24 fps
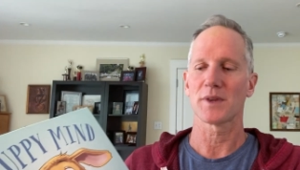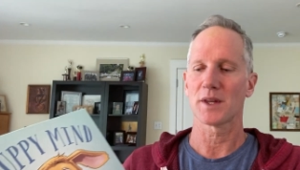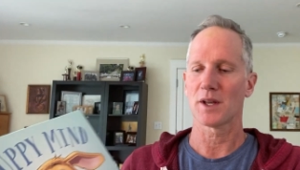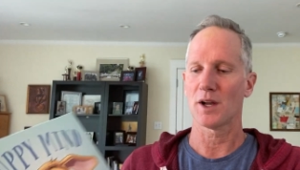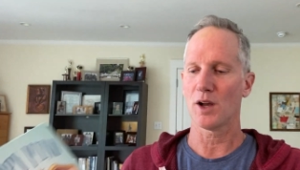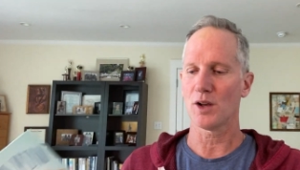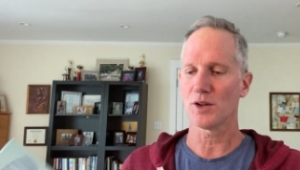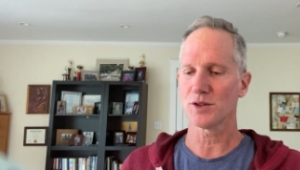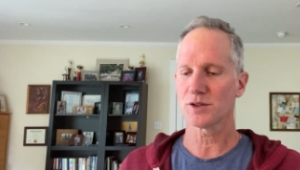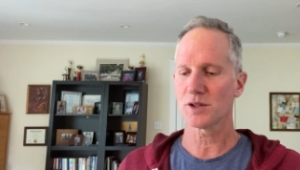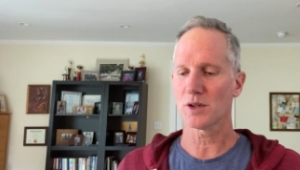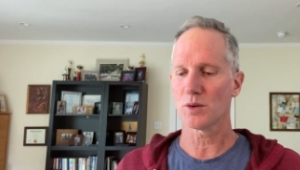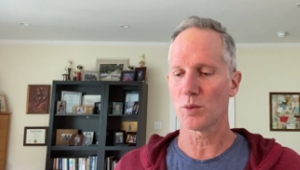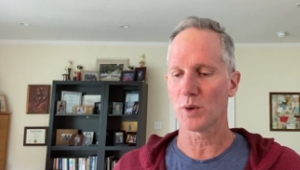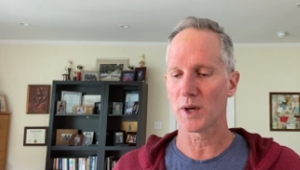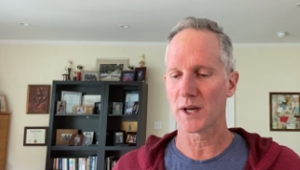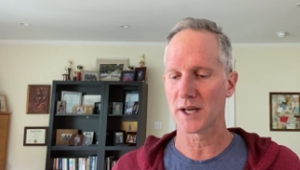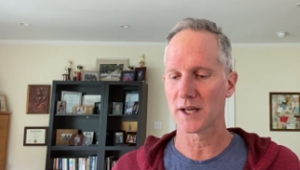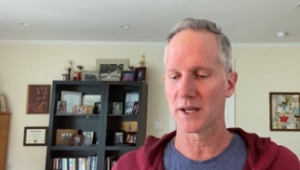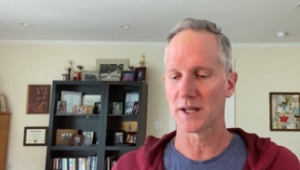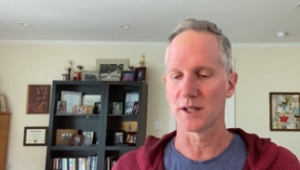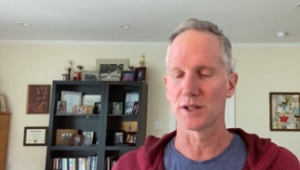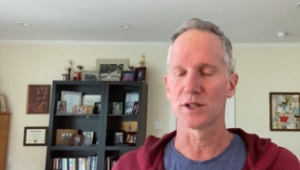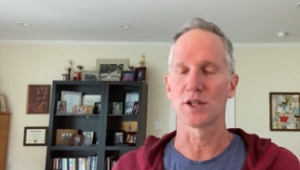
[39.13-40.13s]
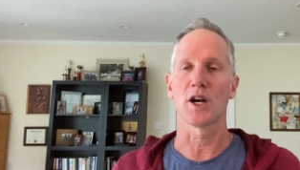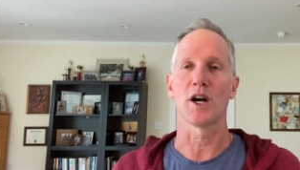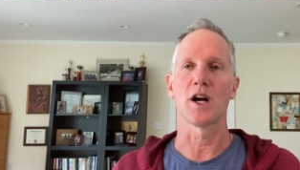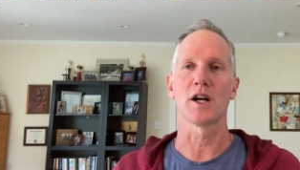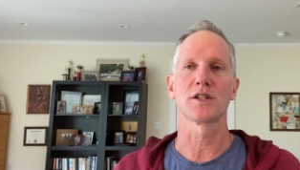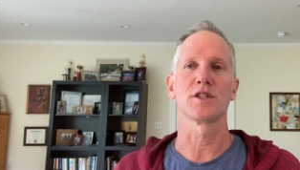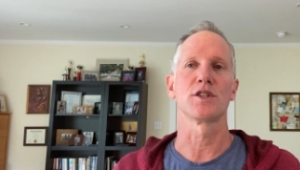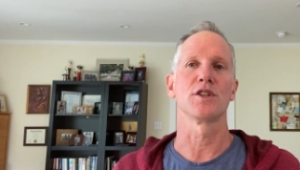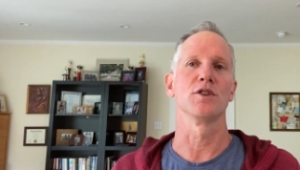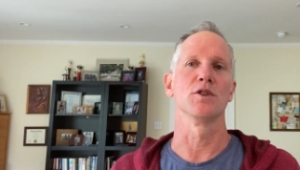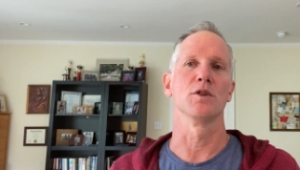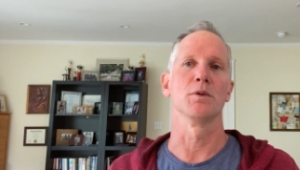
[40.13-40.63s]
Also wanted to
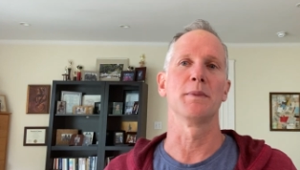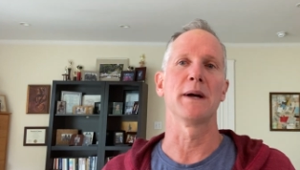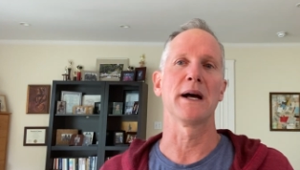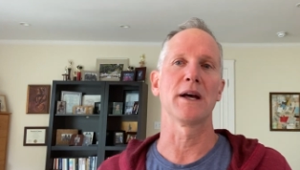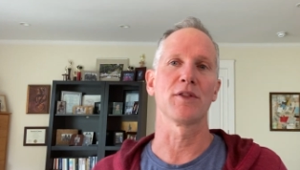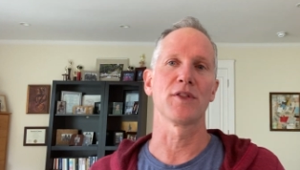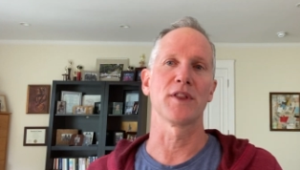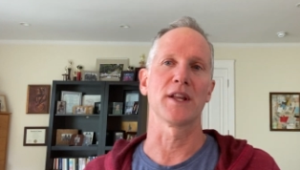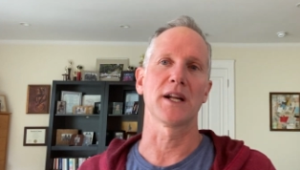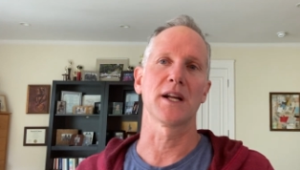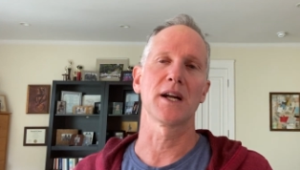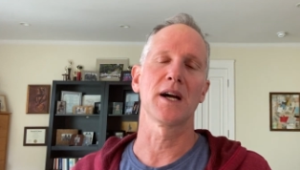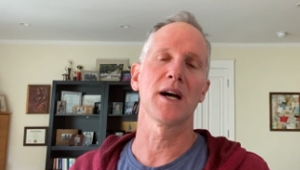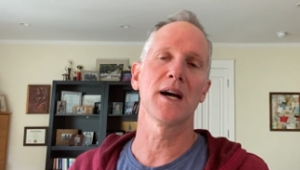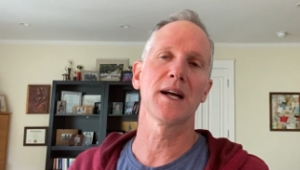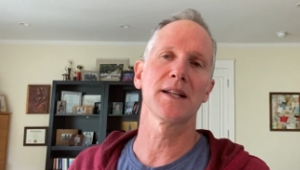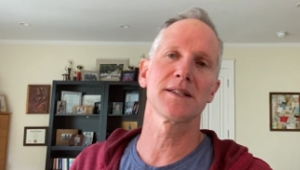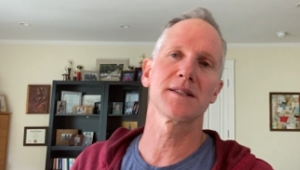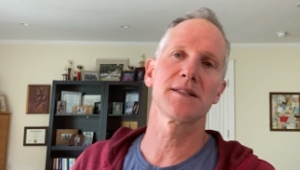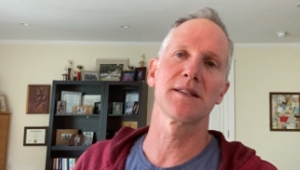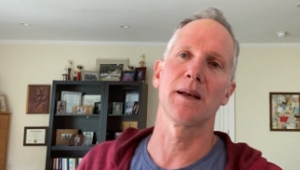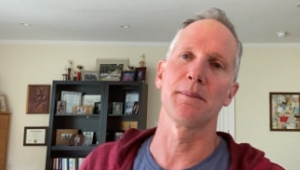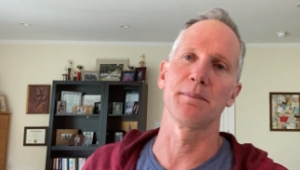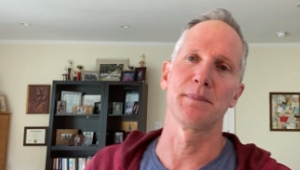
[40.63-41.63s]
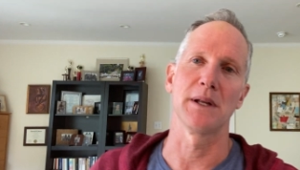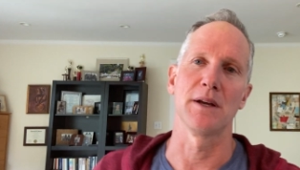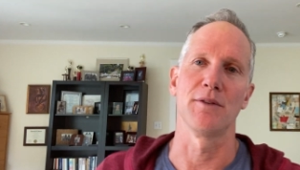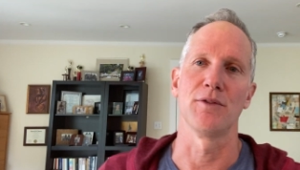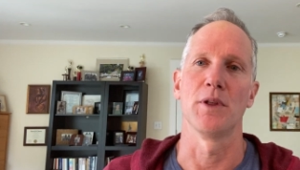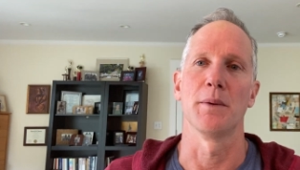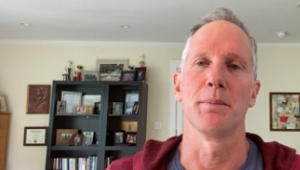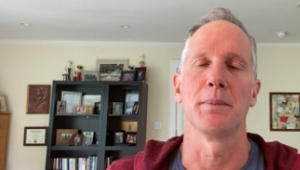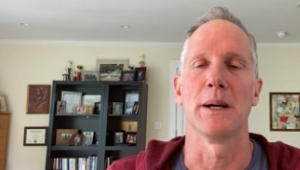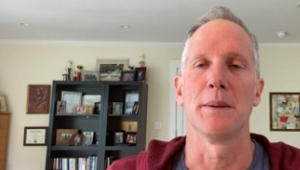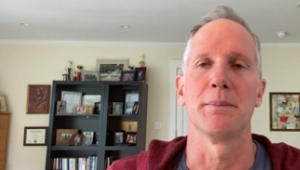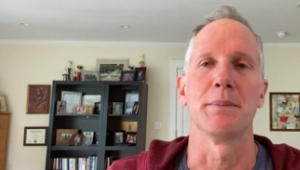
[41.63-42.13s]
talk to you about the concept of
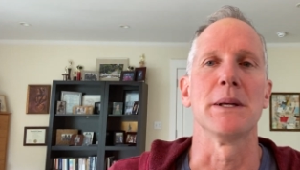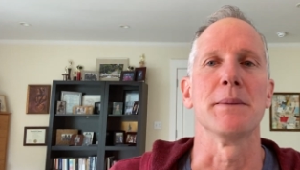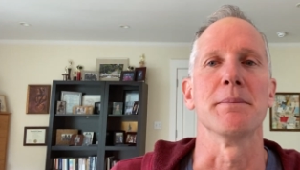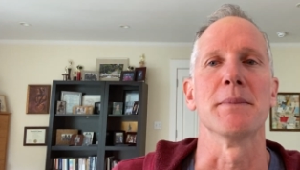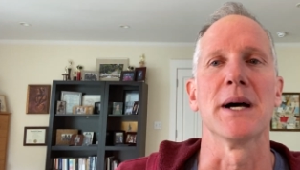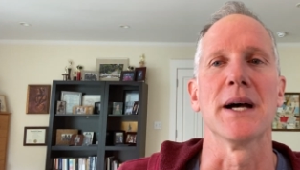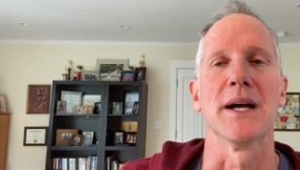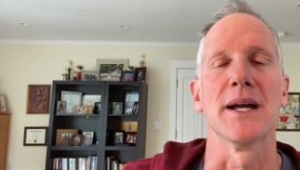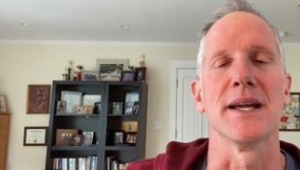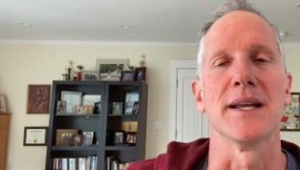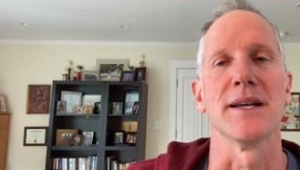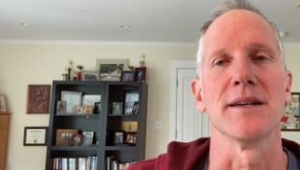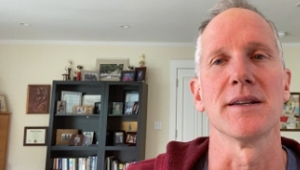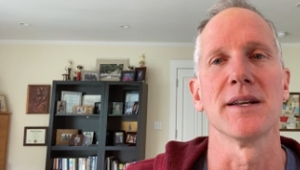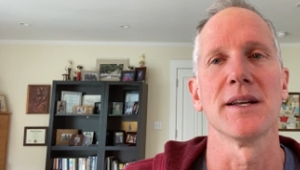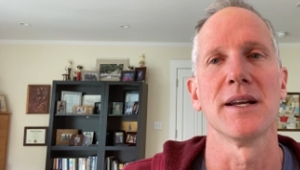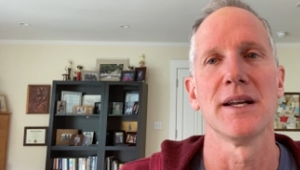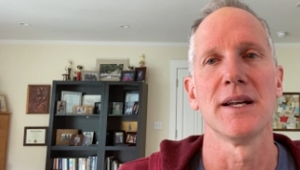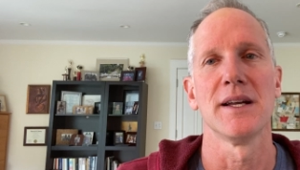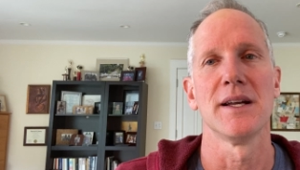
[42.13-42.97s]
the puppy mind.